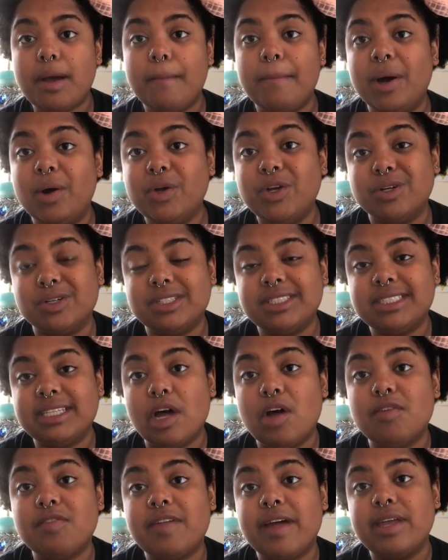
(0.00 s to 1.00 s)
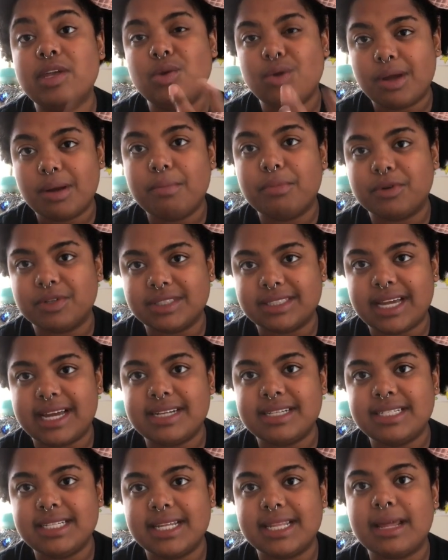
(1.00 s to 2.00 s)
about yourself, that you can
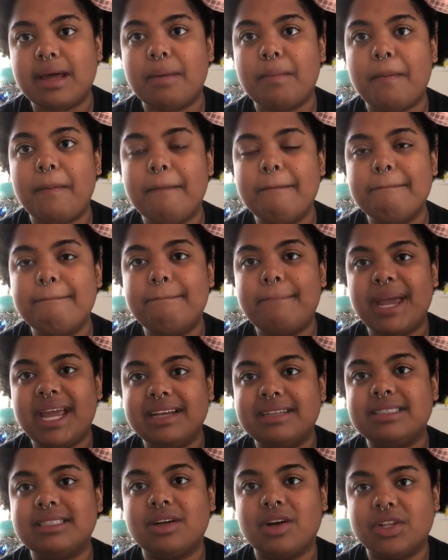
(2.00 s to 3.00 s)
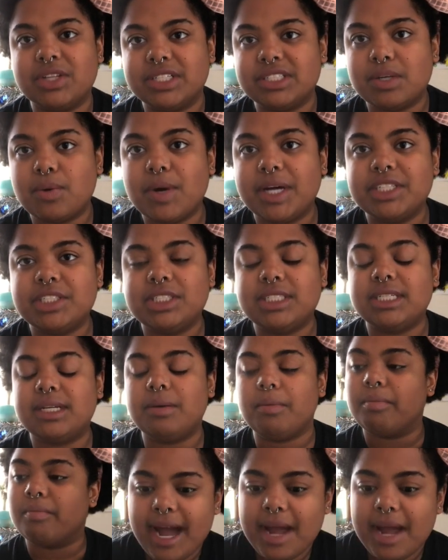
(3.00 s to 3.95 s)
present to them based on this question.